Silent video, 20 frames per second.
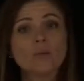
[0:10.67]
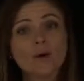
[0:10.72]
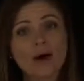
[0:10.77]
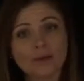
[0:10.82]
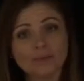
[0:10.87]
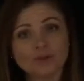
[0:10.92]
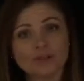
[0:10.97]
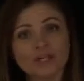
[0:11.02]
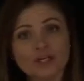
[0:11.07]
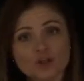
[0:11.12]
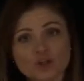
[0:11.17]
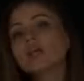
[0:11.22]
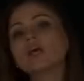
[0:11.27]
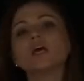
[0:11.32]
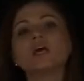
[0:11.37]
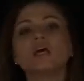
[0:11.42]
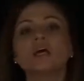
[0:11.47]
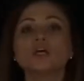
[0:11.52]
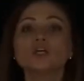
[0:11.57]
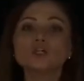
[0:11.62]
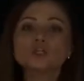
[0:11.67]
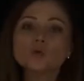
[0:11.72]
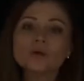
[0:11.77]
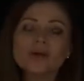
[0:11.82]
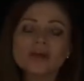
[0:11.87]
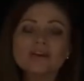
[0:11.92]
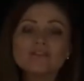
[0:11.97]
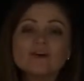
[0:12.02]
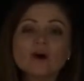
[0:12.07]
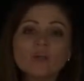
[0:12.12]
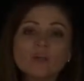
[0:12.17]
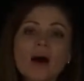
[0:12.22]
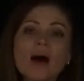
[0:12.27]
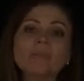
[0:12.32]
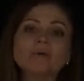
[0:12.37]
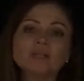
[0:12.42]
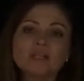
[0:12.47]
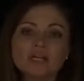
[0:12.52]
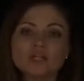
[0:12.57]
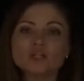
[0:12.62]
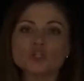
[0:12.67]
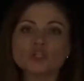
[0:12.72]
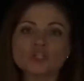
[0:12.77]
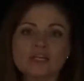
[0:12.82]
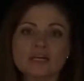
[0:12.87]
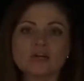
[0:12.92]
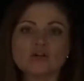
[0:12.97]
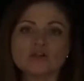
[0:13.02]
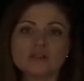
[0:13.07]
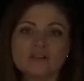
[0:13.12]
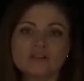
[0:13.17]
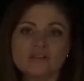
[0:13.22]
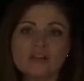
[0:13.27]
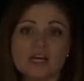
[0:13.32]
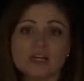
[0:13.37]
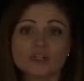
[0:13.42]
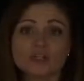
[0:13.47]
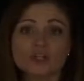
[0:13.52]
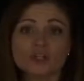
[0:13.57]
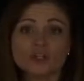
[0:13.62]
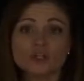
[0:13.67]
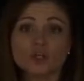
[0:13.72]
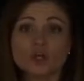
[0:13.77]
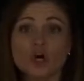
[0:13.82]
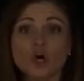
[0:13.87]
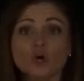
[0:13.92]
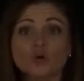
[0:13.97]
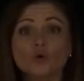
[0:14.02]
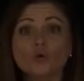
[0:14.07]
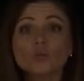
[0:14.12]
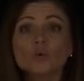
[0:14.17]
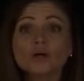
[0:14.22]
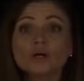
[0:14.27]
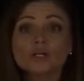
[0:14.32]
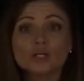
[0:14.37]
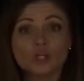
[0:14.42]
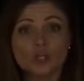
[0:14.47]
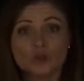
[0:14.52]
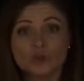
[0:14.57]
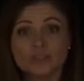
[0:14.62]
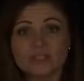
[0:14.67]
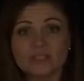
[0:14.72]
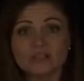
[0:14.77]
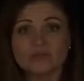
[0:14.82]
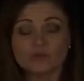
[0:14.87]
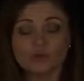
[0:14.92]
population. So if our population standard deviation is known, we're going to use this